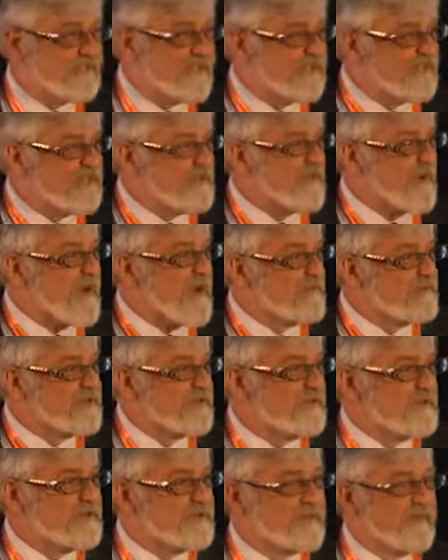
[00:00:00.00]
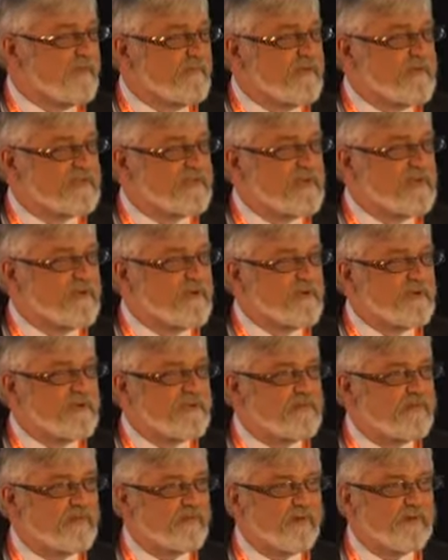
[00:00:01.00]
data is perhaps the most obvious and the most
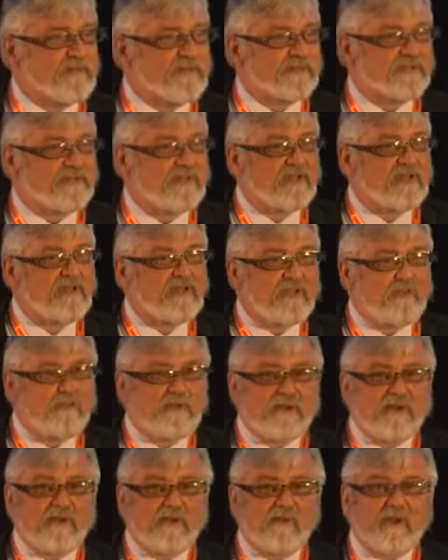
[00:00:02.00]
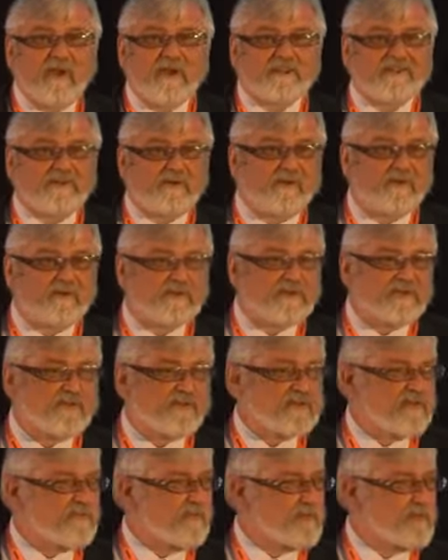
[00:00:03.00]
important, but it applies to all
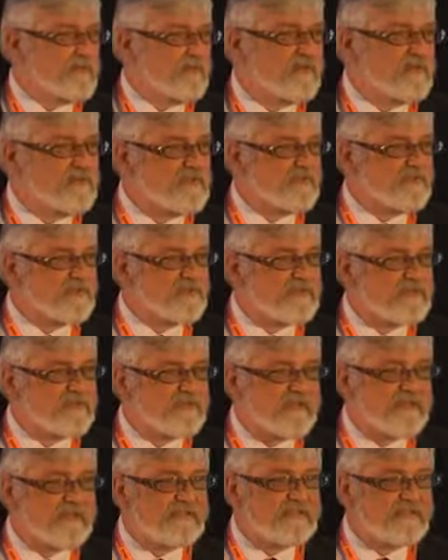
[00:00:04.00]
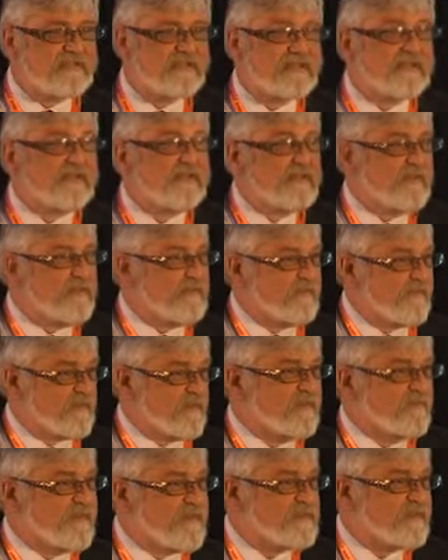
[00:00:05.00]
sorts of human resources data. The
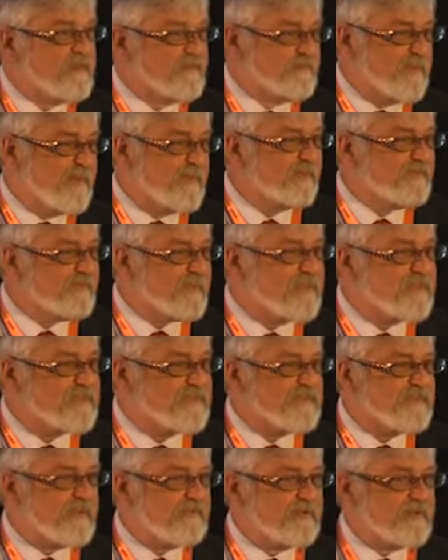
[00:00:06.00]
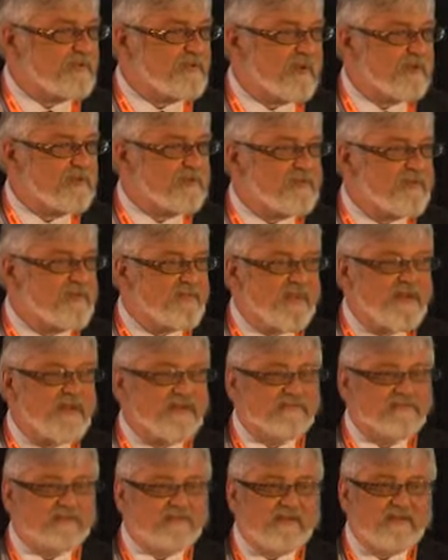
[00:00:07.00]
University of Belfast is having problems with
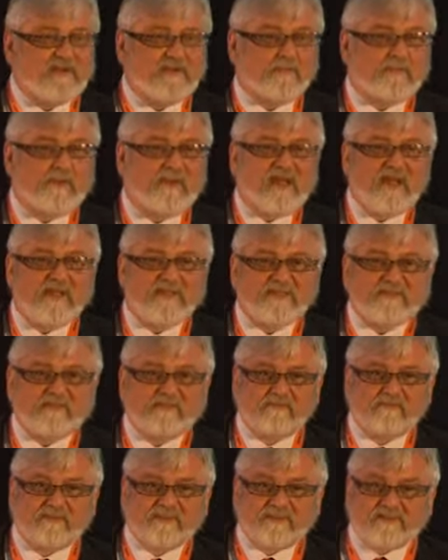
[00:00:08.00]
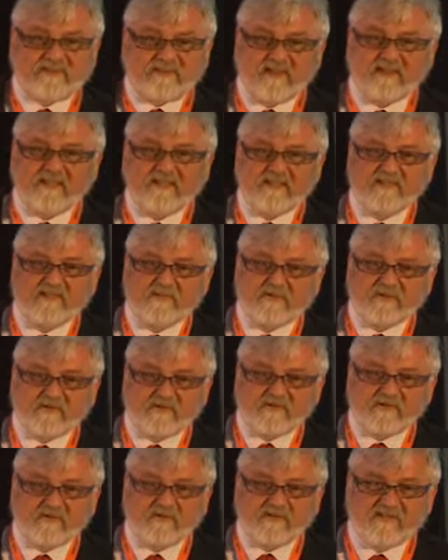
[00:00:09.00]
that. It applies to studies which
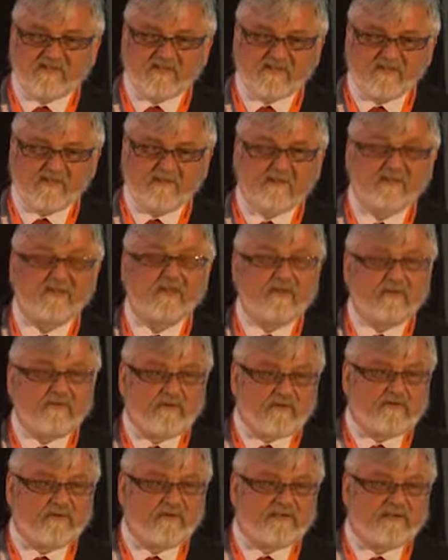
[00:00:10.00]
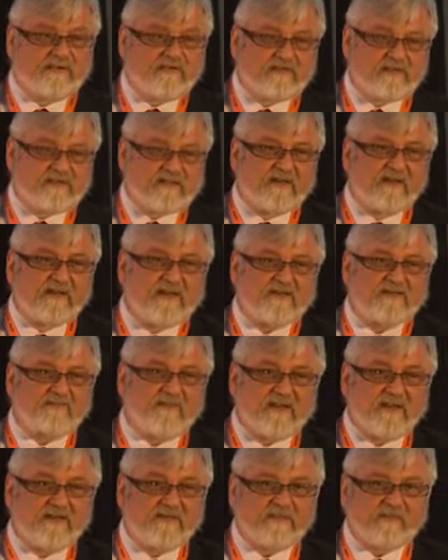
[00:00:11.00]
students do. University of Stirling has
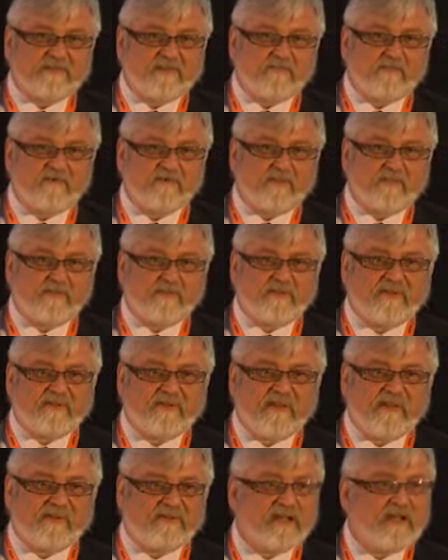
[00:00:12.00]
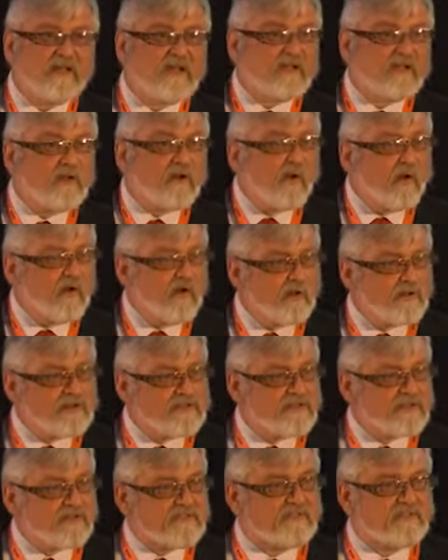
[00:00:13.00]
been having some trouble with that. All
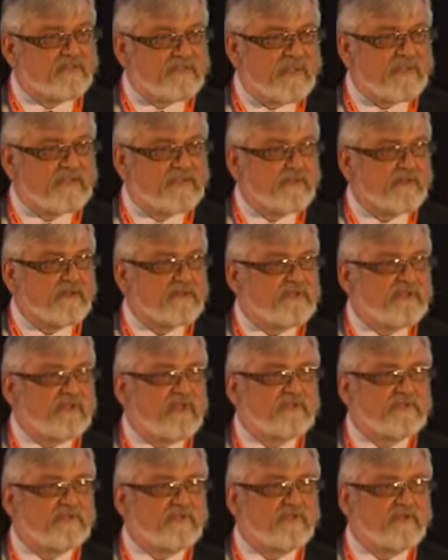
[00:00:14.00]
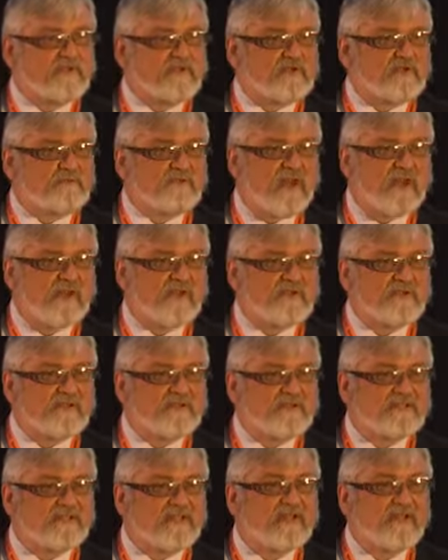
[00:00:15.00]
sorts of data which the institution
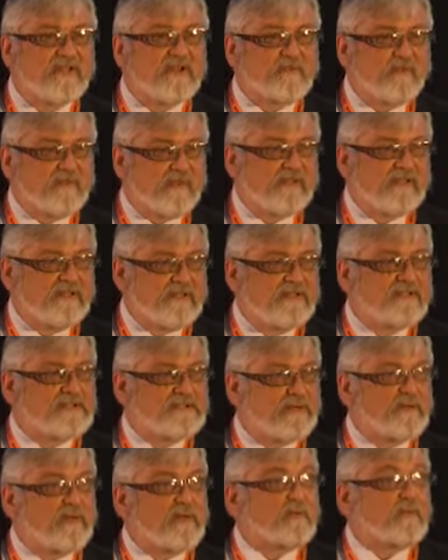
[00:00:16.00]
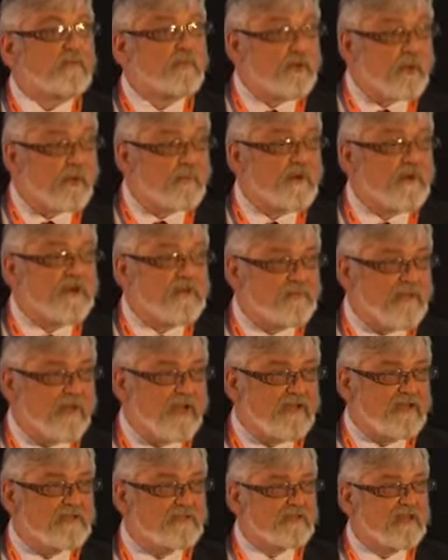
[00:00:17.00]
manages really needs to be properly
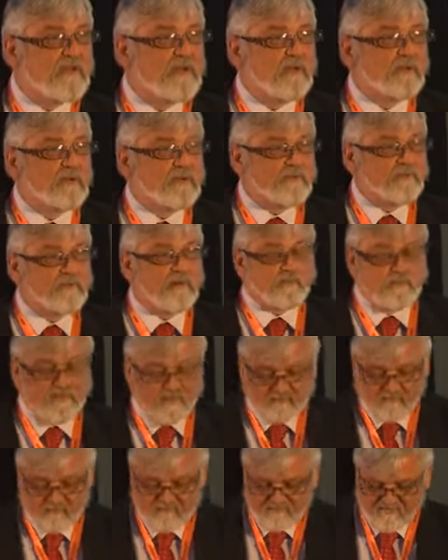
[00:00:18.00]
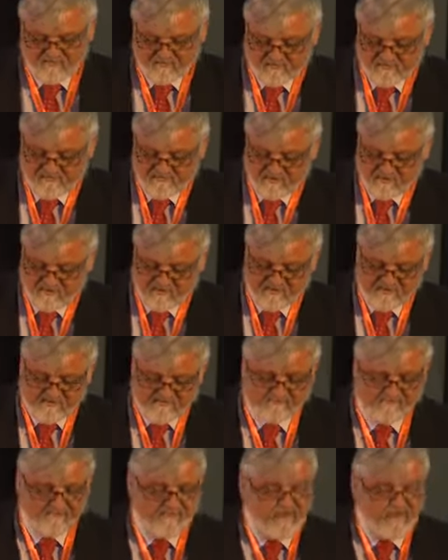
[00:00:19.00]
managed with proper rules and procedures